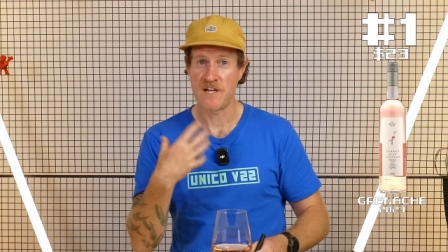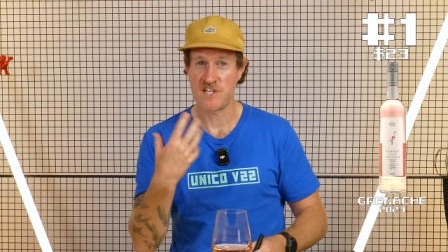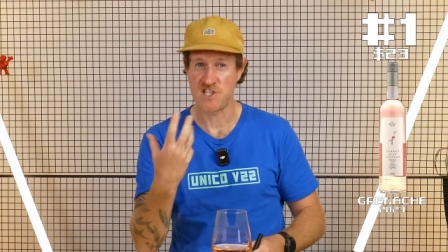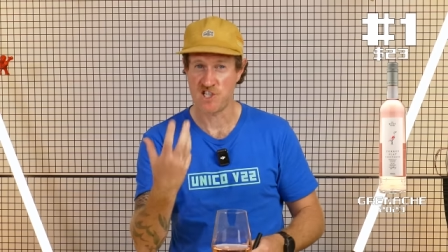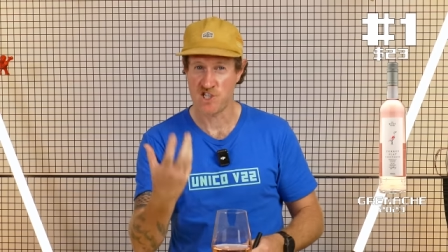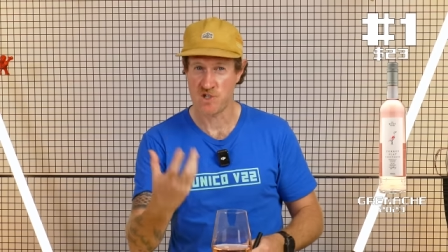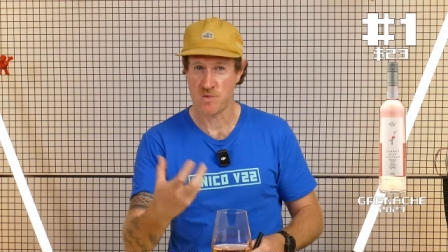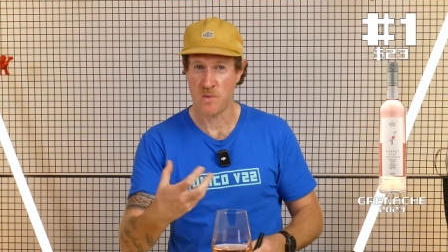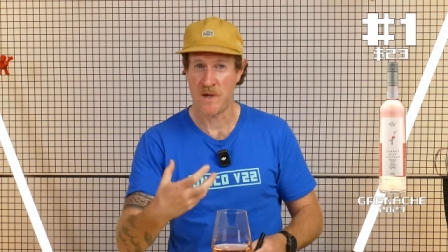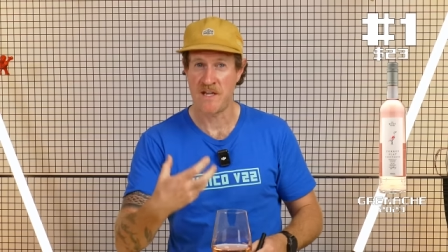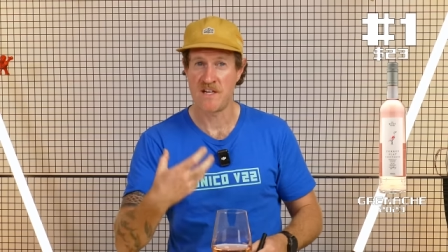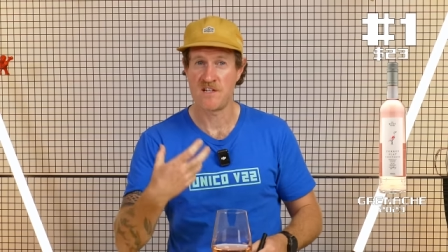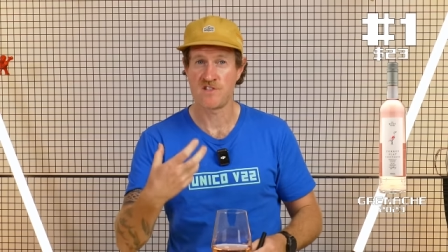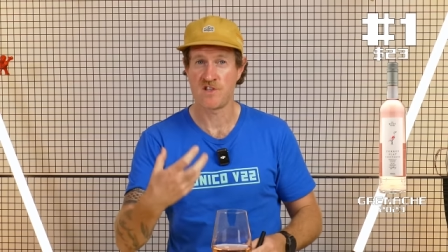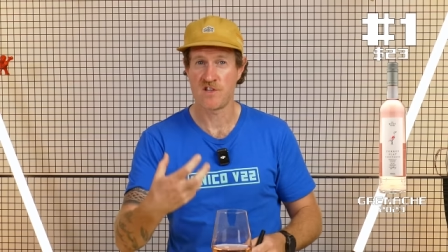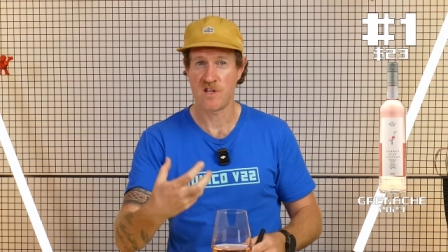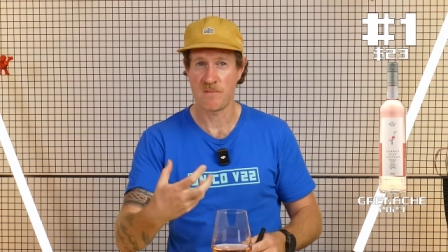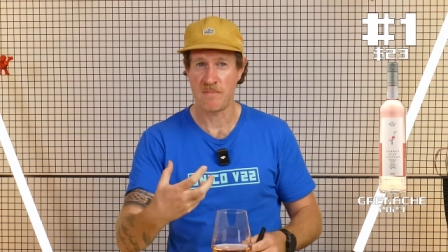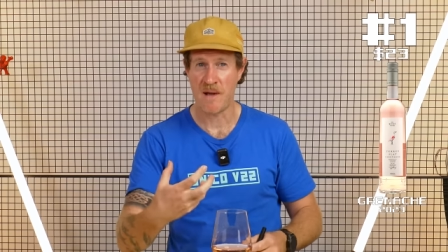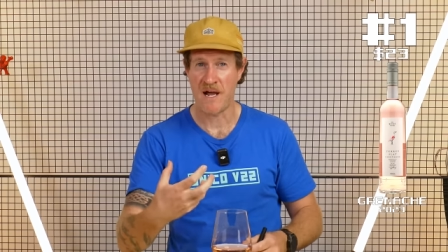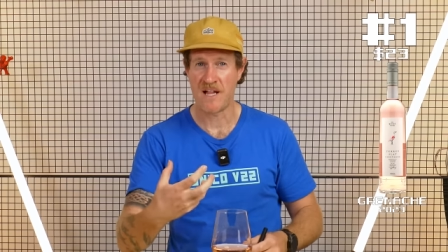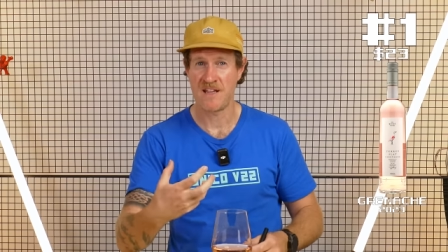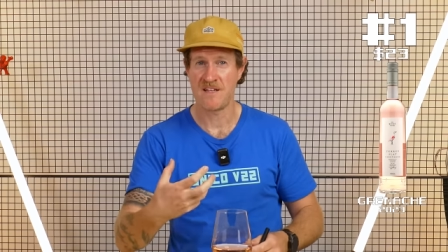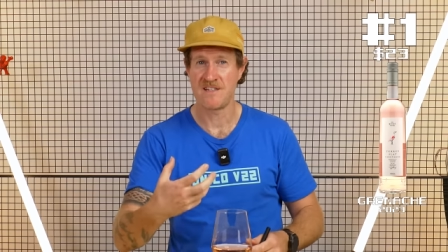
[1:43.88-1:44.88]
That sweetness on
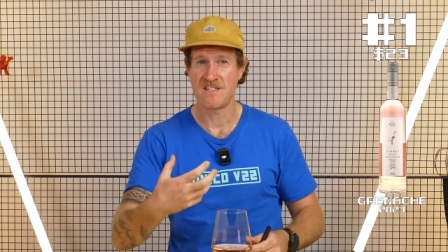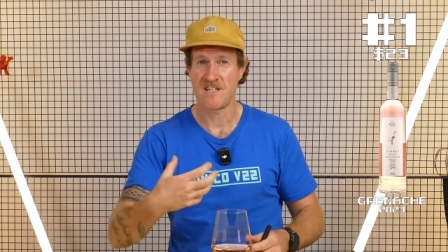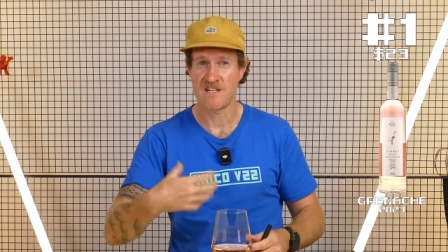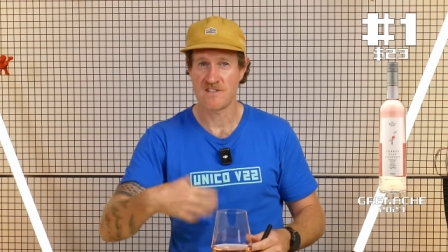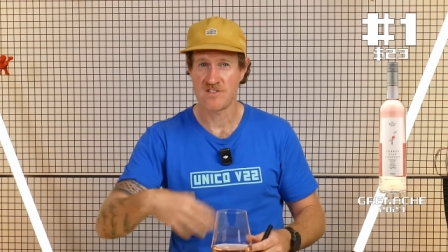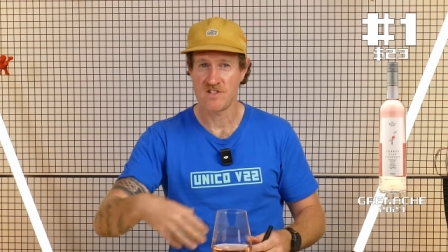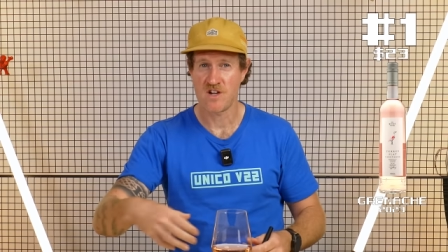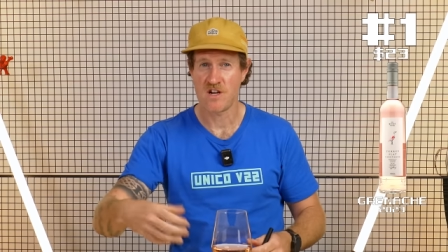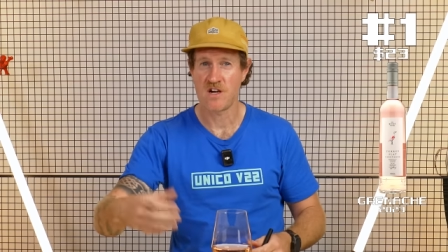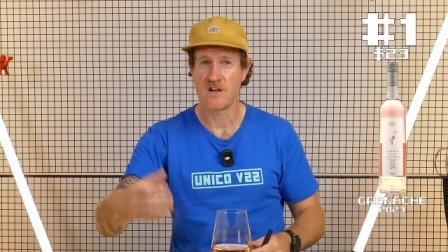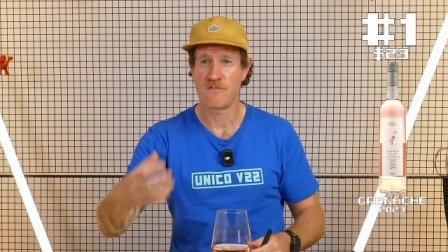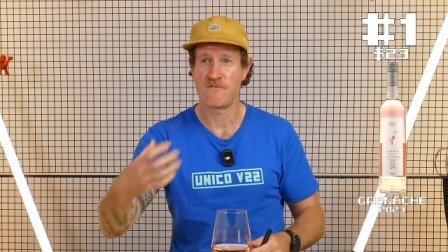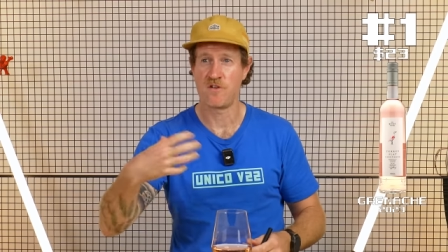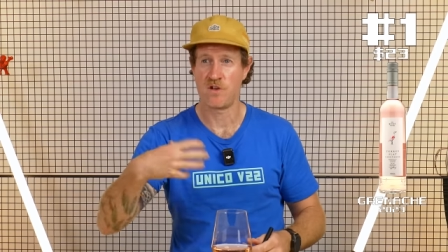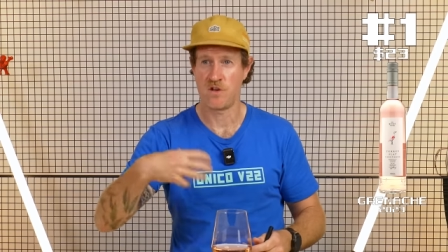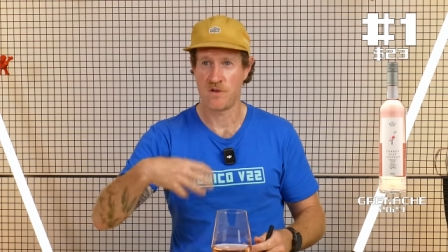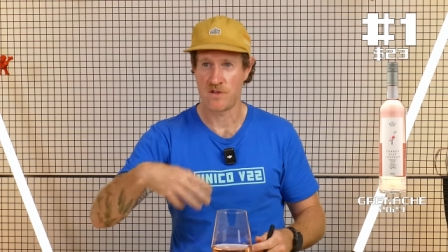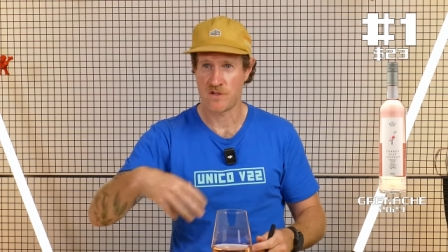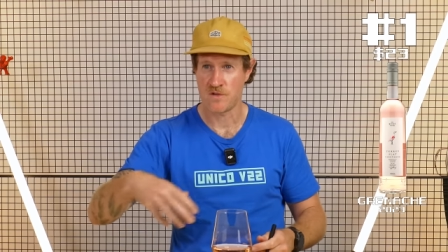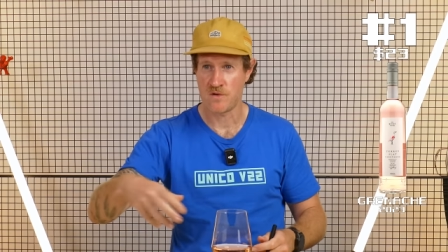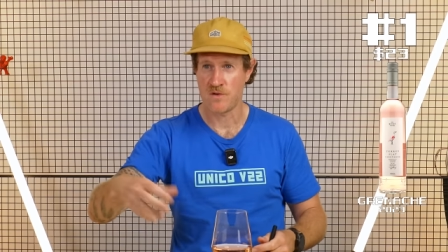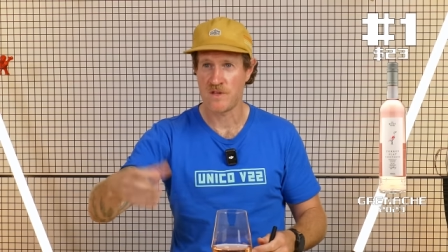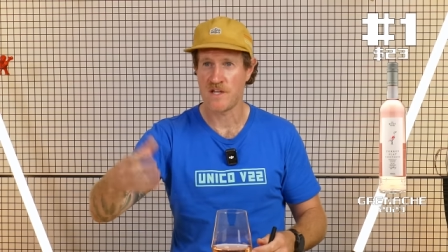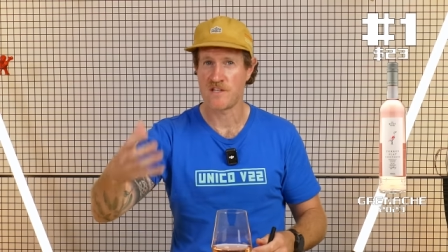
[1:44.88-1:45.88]
the palate does kind of follow
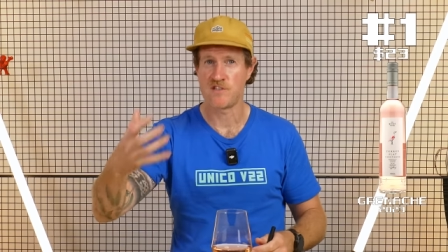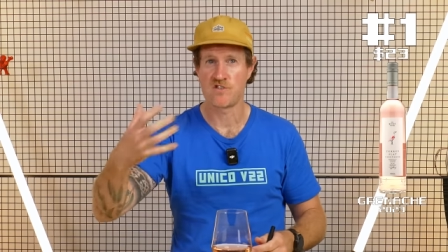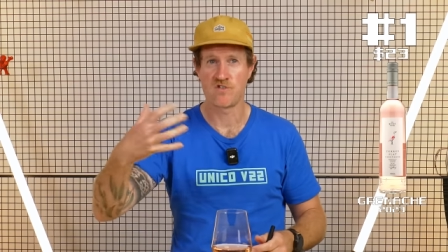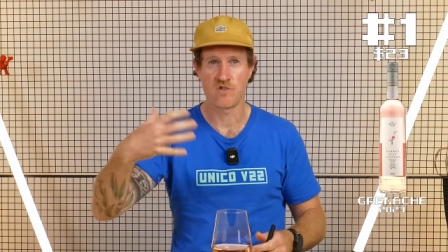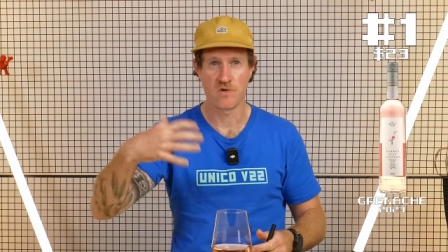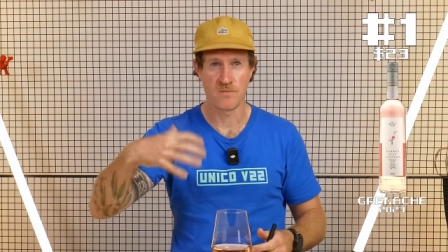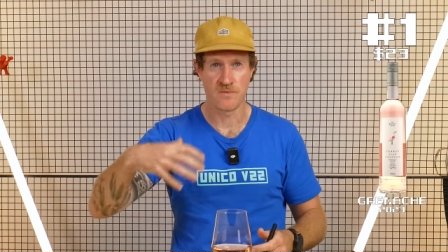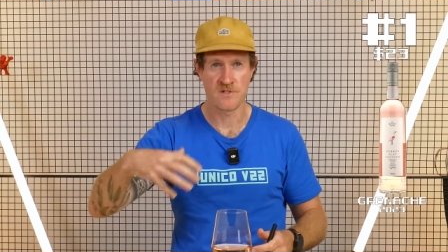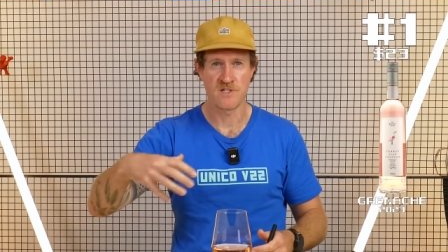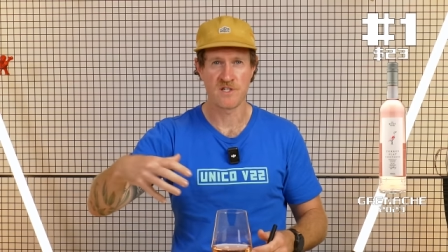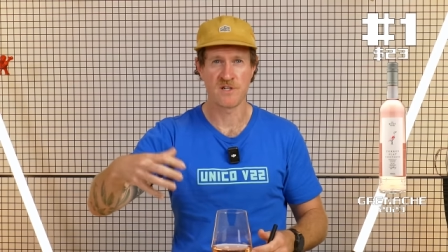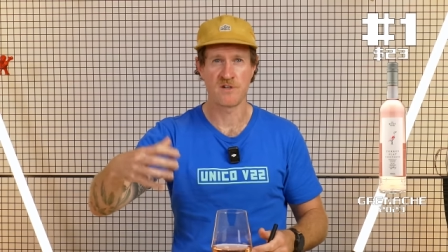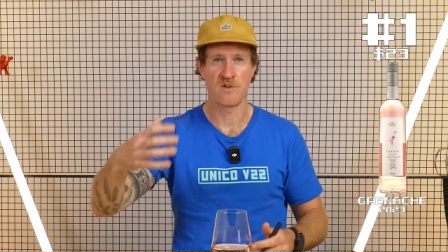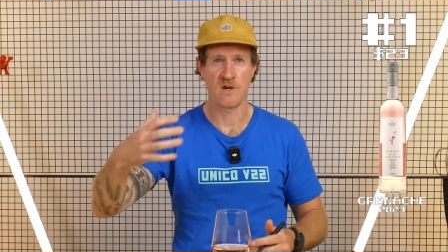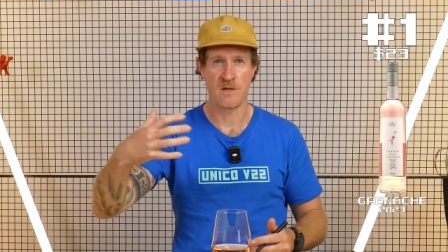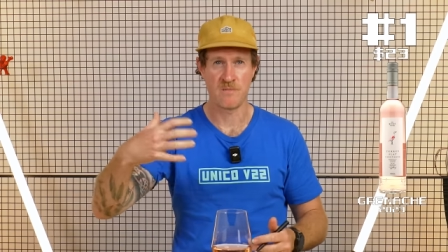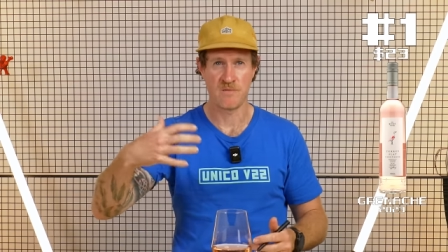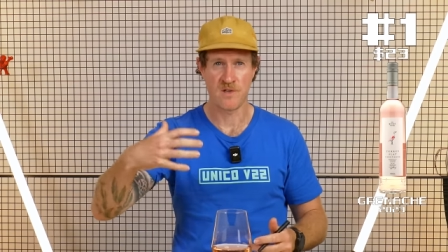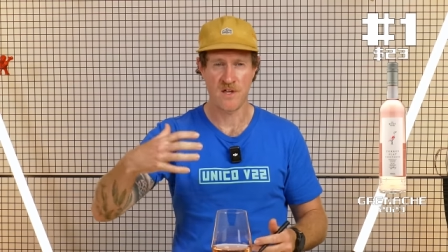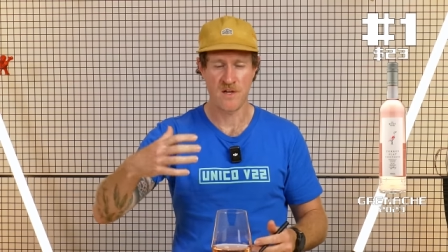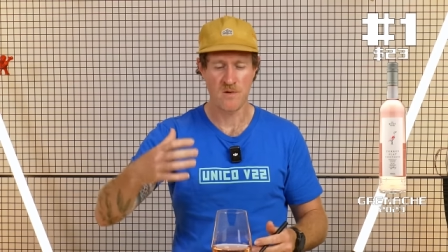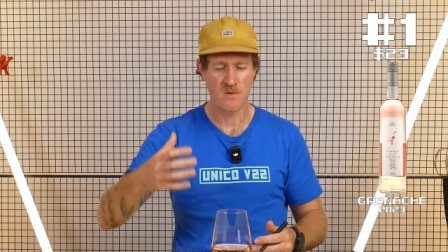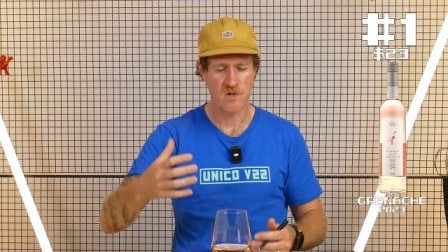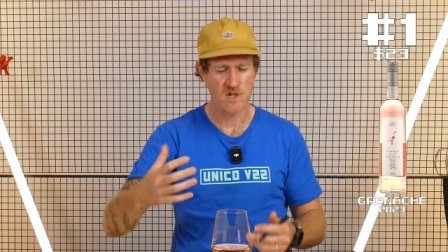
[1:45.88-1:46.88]
through, that strawberries and cream
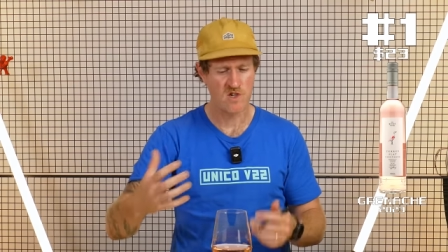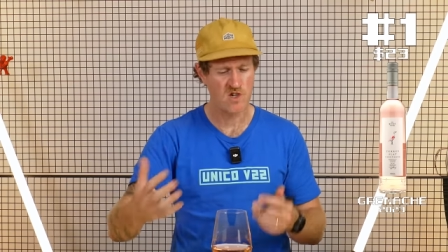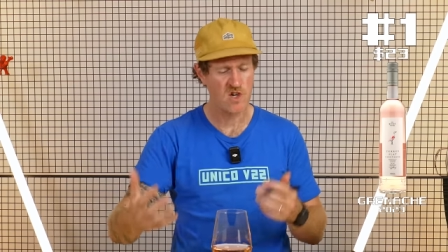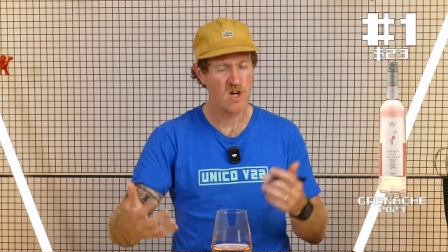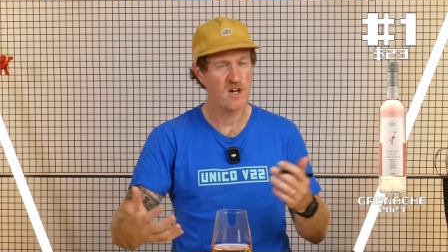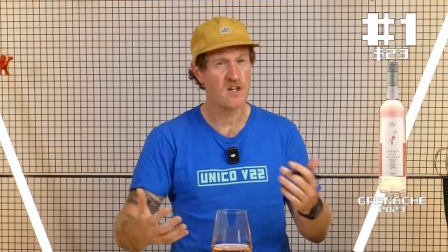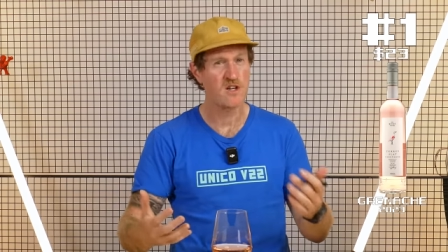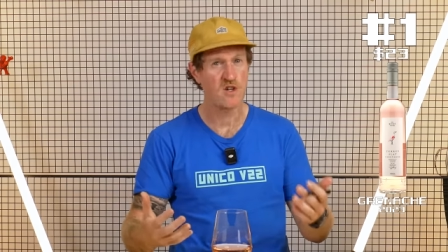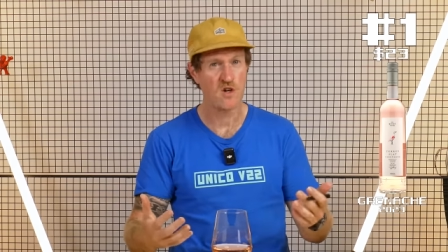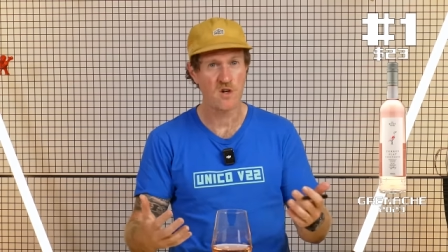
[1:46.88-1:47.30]
thing, which is kind of